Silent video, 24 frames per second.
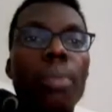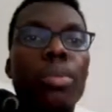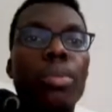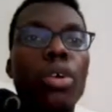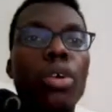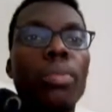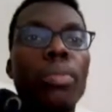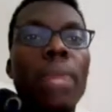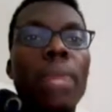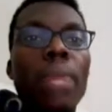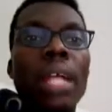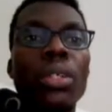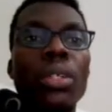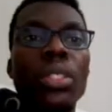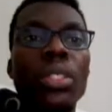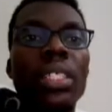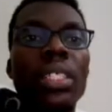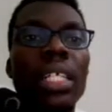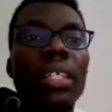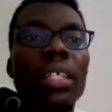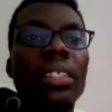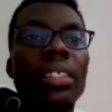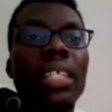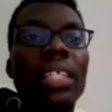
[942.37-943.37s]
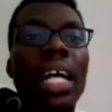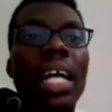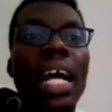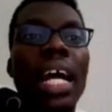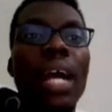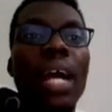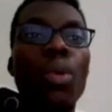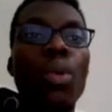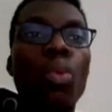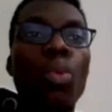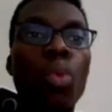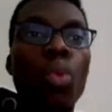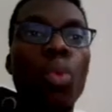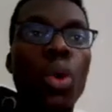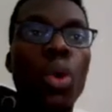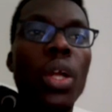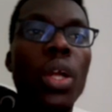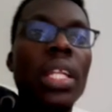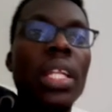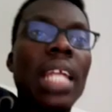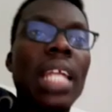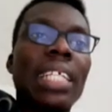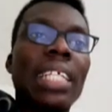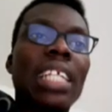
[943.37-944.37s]
Bone marrow cells are
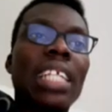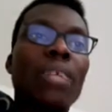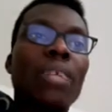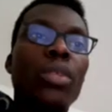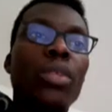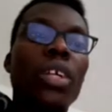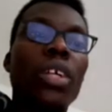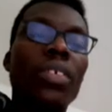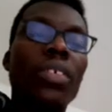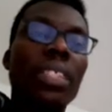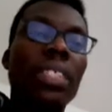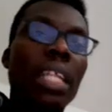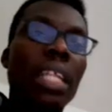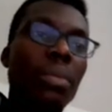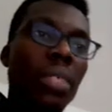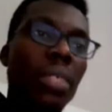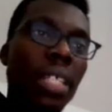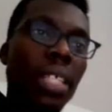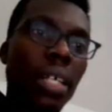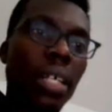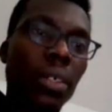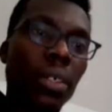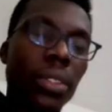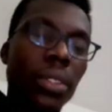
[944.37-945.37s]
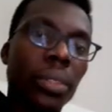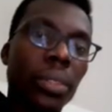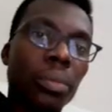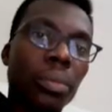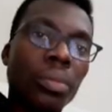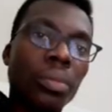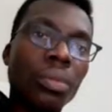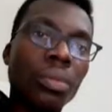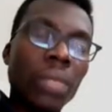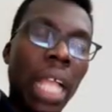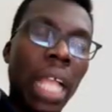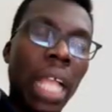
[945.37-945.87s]
one example of stem cells.